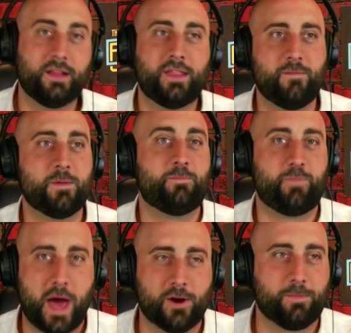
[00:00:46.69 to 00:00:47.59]
They've been
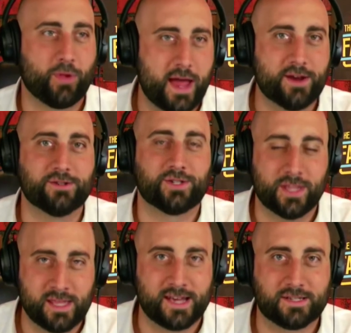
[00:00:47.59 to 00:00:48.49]
better players
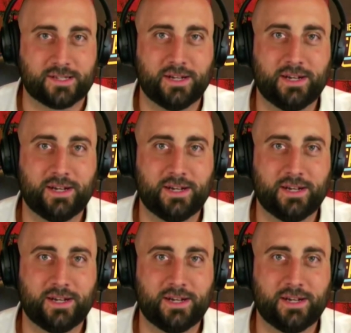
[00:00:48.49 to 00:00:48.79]
than this.